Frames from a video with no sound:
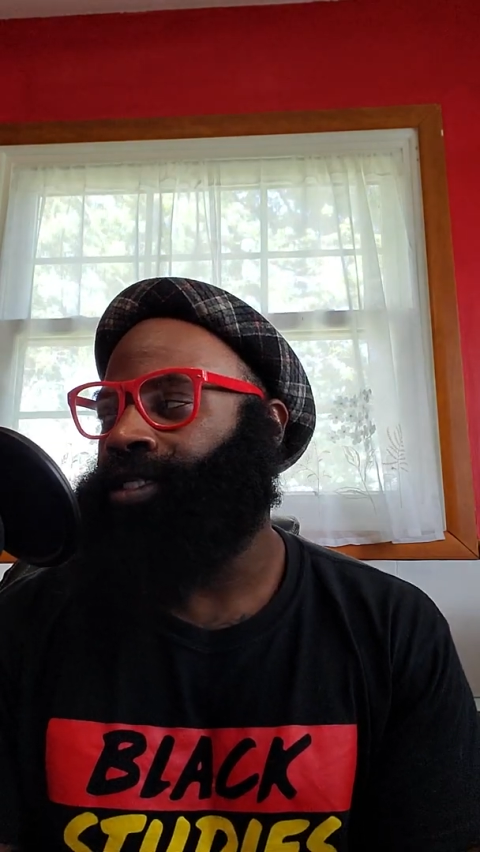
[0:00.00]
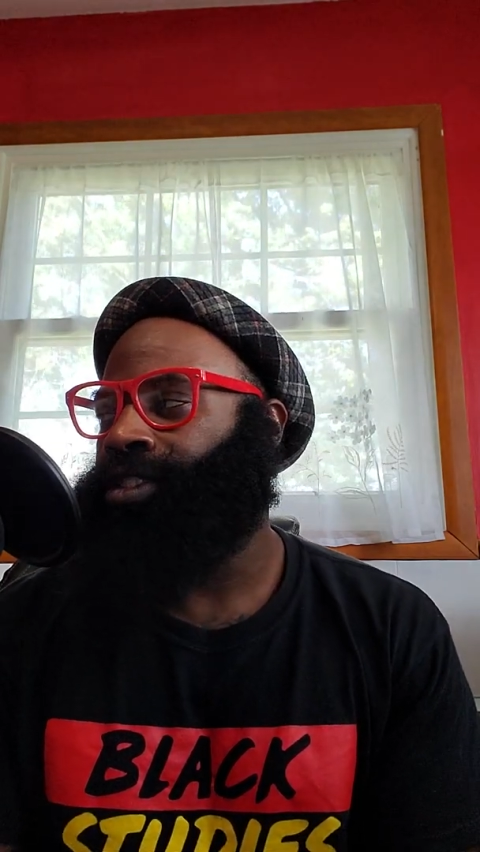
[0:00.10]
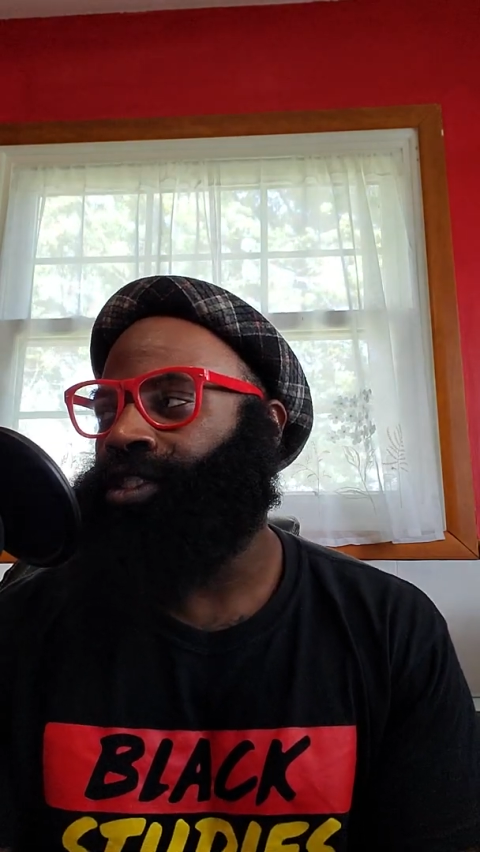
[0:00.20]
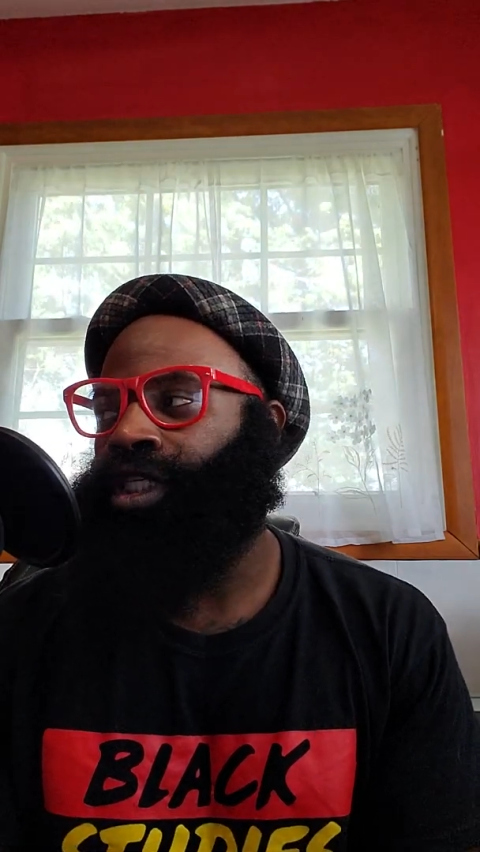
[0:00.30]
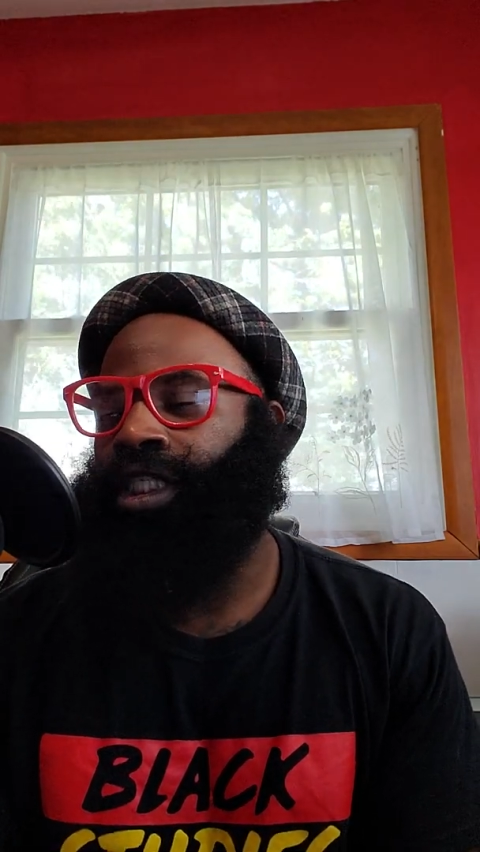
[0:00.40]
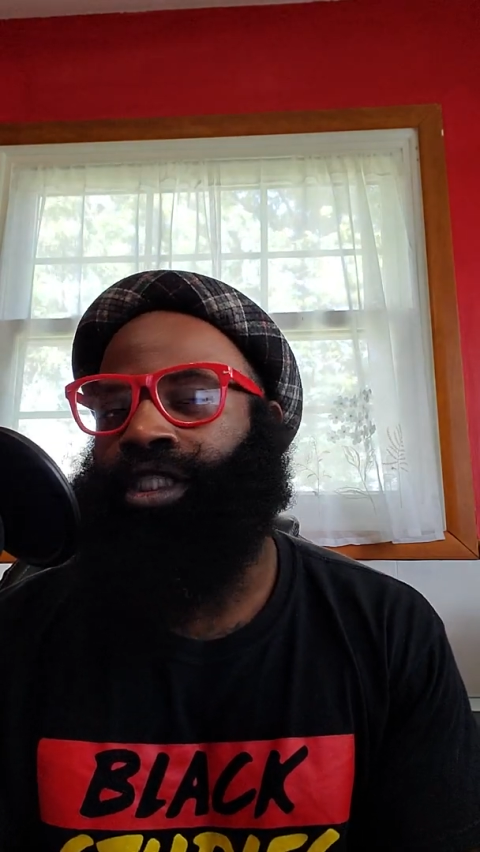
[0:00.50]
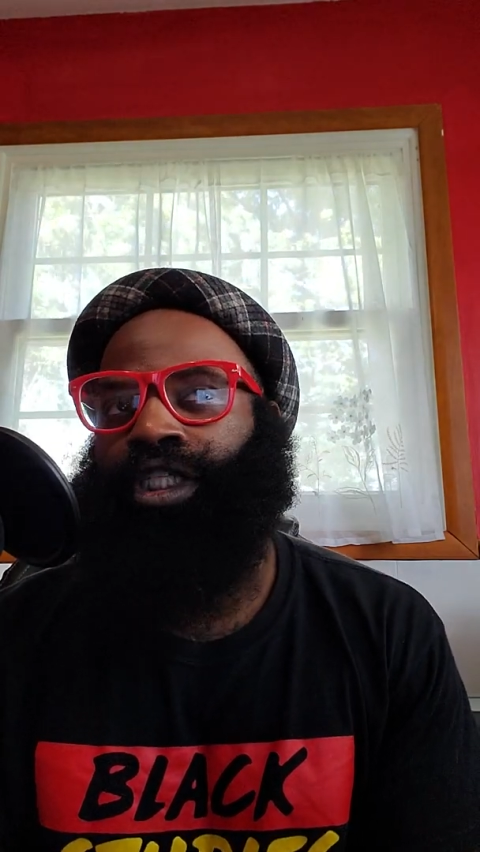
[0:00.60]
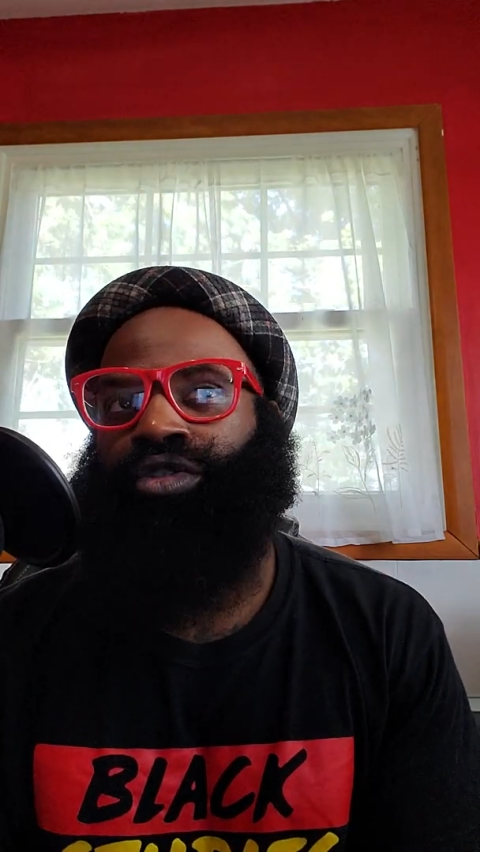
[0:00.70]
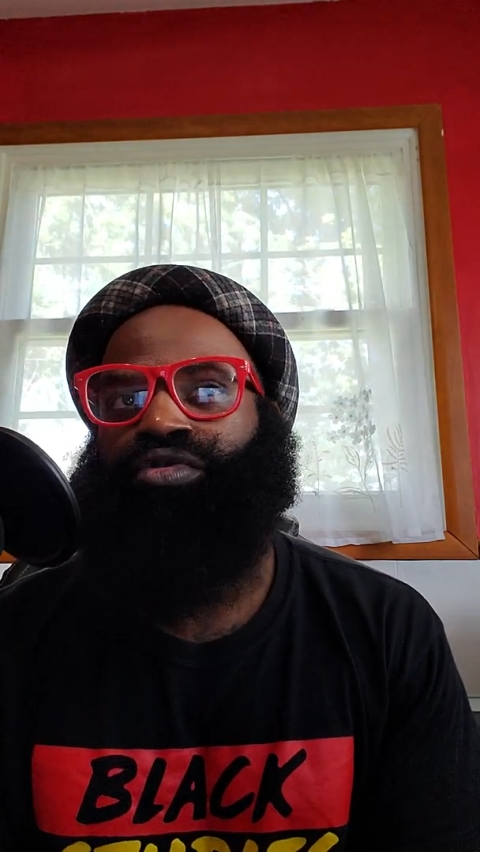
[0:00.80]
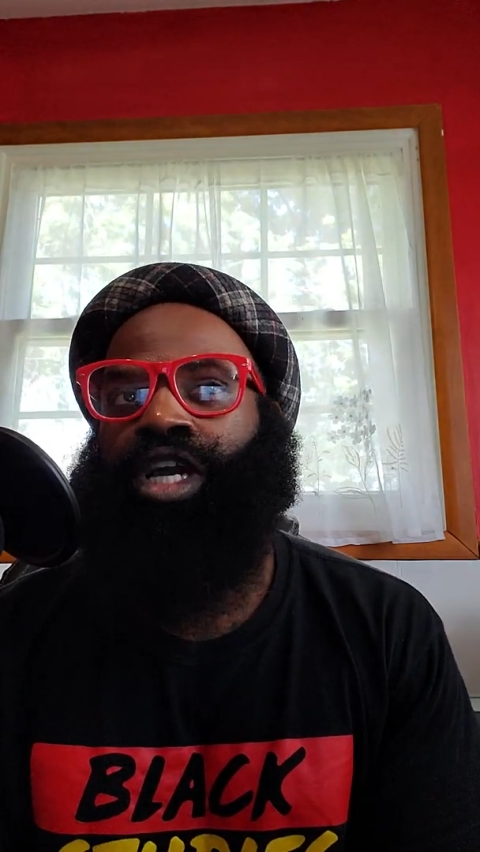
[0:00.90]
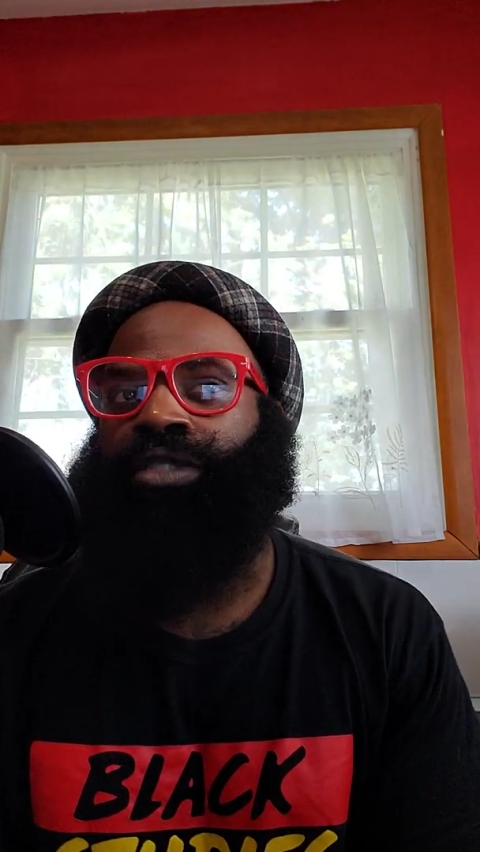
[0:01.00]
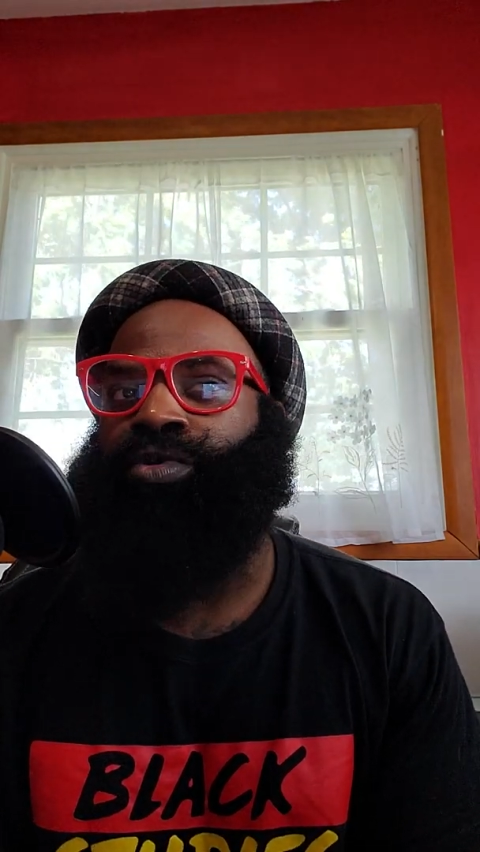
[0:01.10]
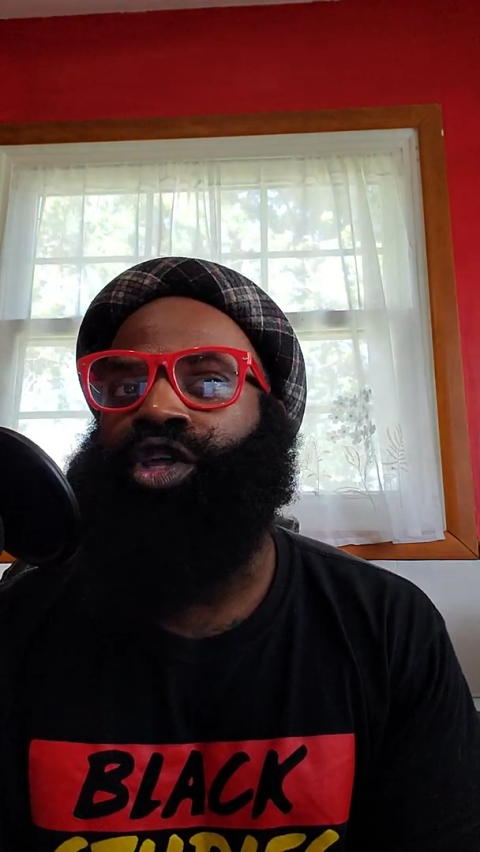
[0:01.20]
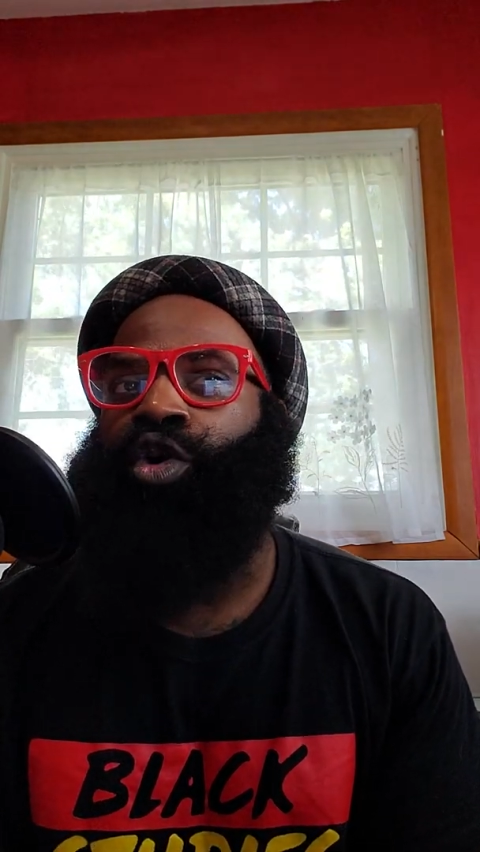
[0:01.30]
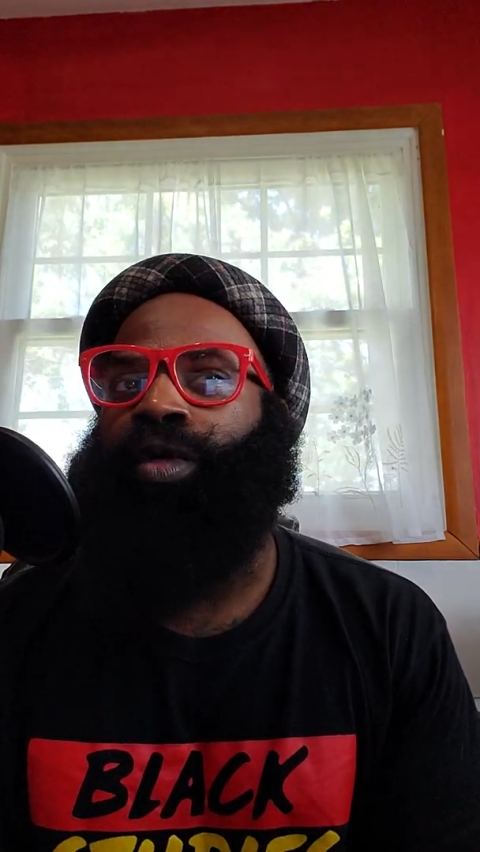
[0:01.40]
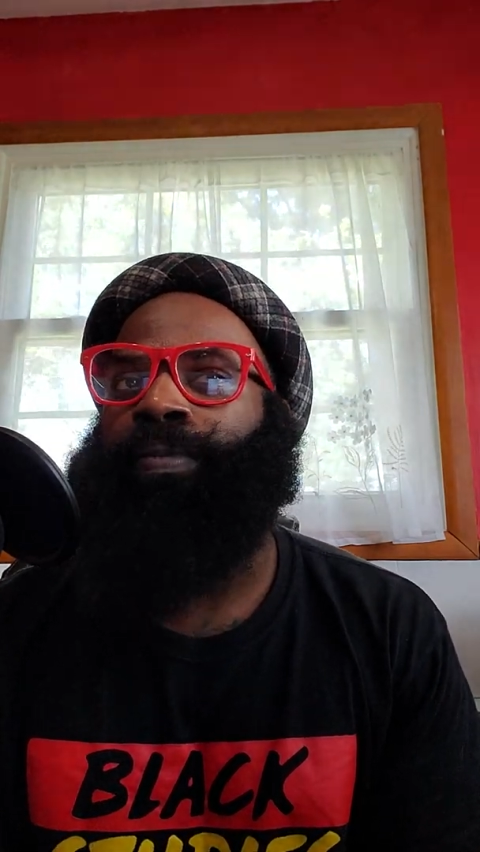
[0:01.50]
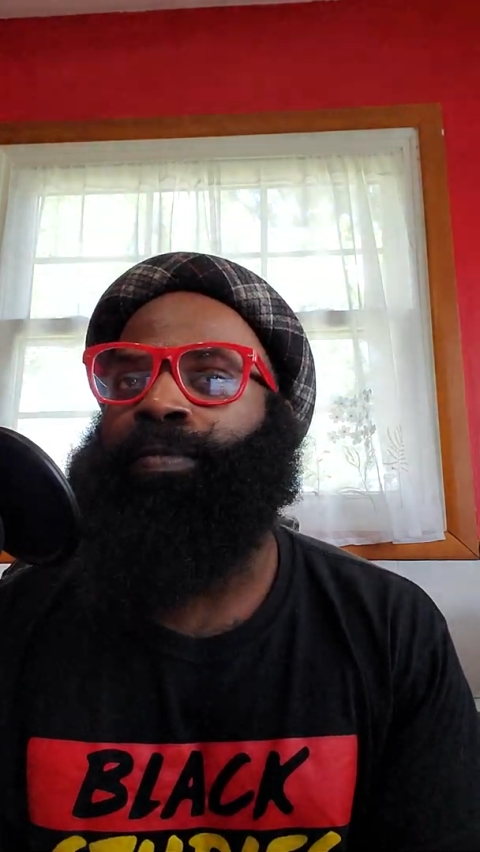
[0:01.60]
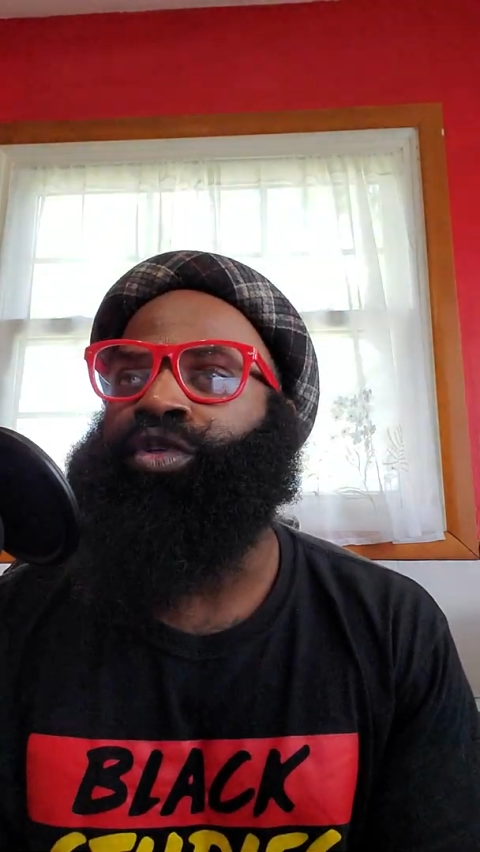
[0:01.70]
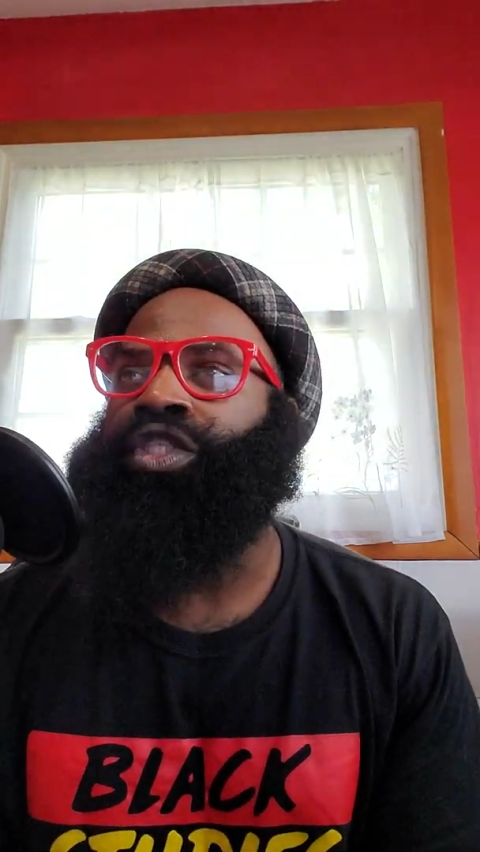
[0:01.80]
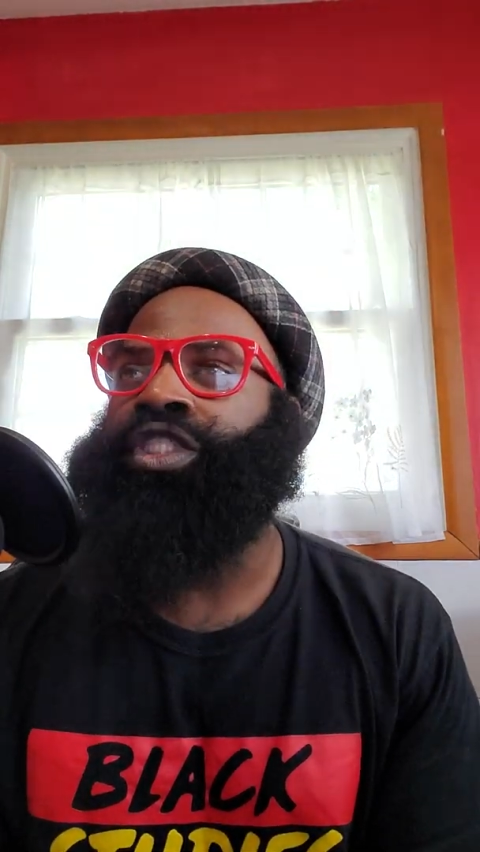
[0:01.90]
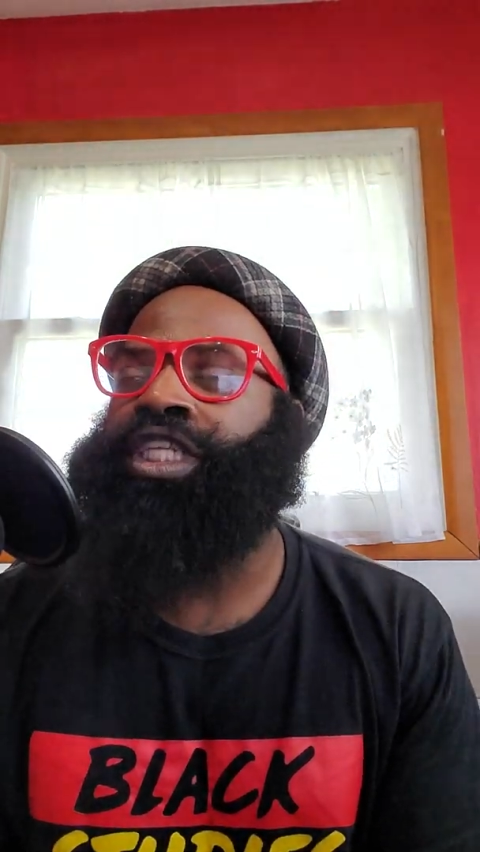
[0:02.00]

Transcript: Jesus Christ, we're the only people